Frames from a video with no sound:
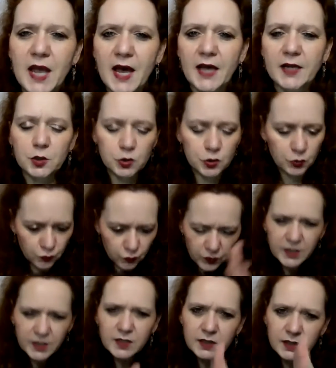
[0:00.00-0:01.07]
be added to
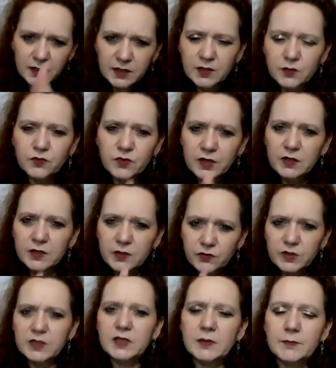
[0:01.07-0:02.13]
really, really,
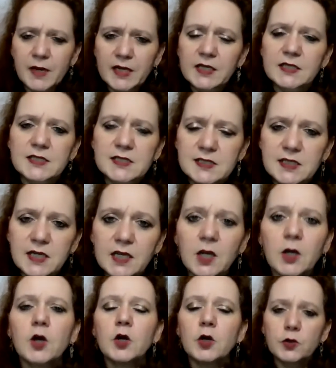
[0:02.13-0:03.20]
really make it
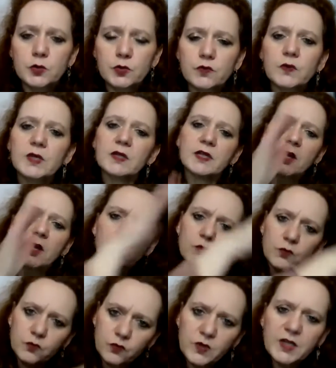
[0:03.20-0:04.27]
stick, to really
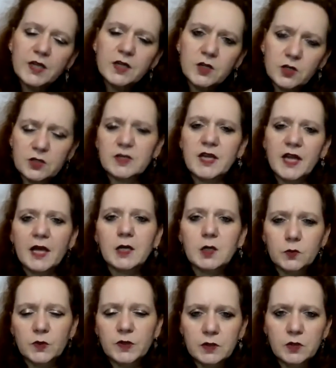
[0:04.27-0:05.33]
reconnect
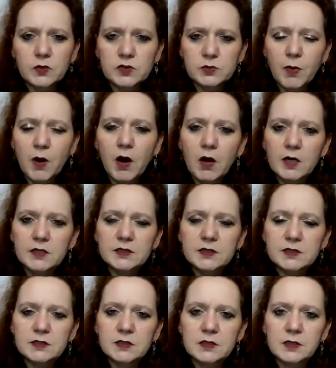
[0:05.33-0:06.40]
with those
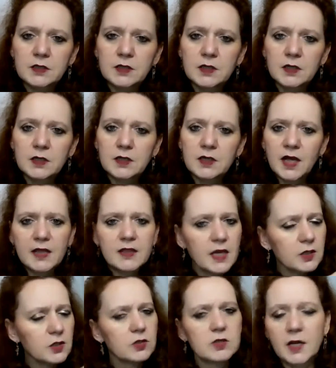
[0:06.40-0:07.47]
parts. And
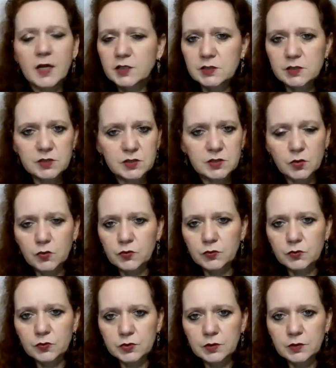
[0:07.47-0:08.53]
that connection is so
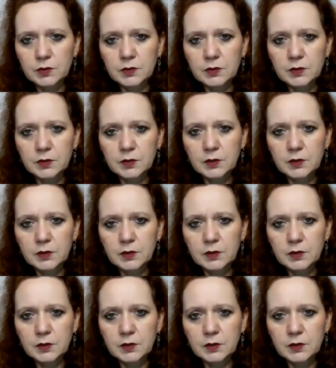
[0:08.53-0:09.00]
crucial.